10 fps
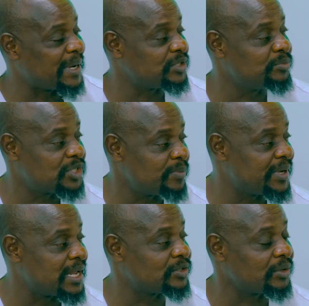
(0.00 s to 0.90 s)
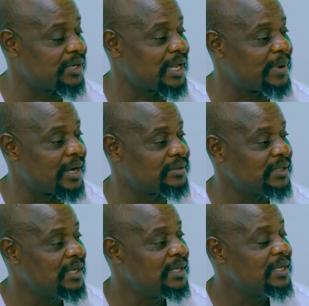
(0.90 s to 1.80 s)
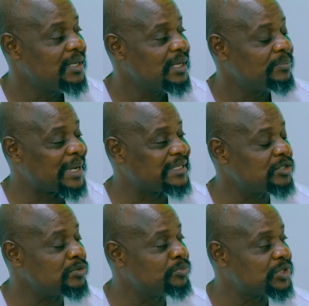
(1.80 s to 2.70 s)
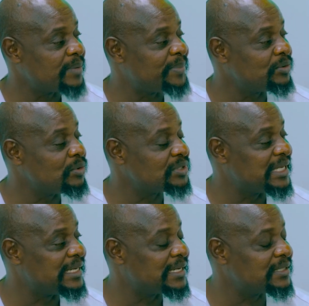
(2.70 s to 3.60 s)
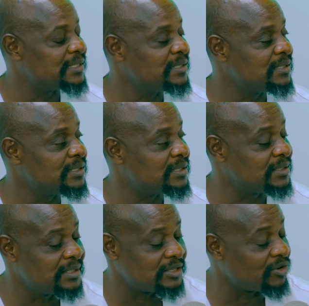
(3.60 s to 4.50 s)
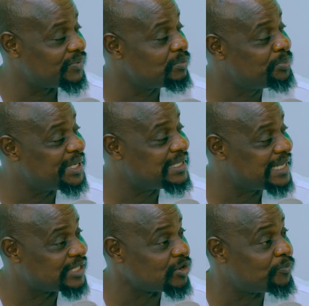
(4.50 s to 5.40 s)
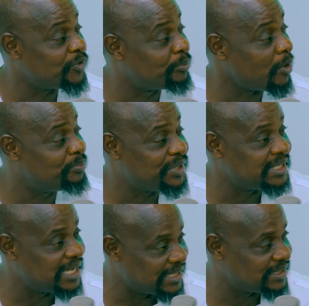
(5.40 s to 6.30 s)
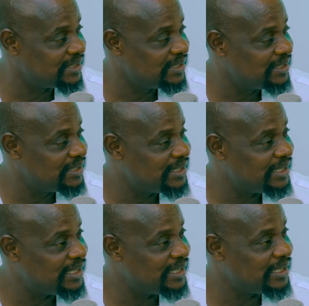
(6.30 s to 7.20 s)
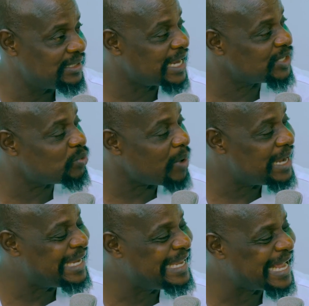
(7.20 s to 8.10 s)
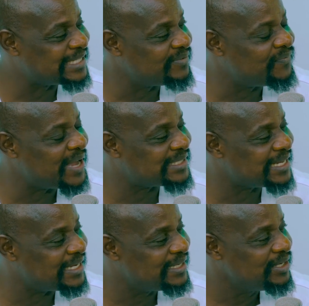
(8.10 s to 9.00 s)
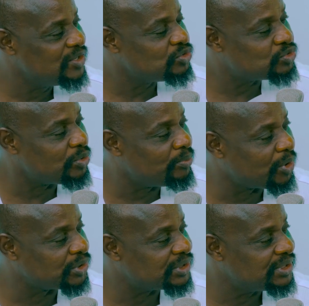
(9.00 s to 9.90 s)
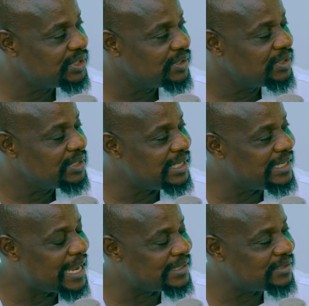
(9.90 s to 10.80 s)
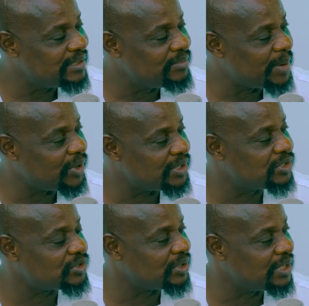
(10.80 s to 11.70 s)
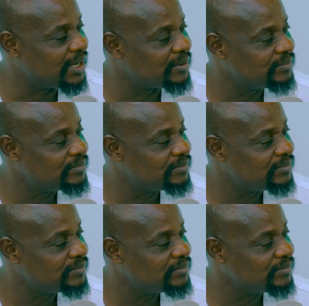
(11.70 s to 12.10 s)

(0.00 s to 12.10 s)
Patrick Musepe you are talking about. Patrick Musepe knows the nitty-gritty of business, of football business. That's why he has invested so much in that Mamelodi Sundowns.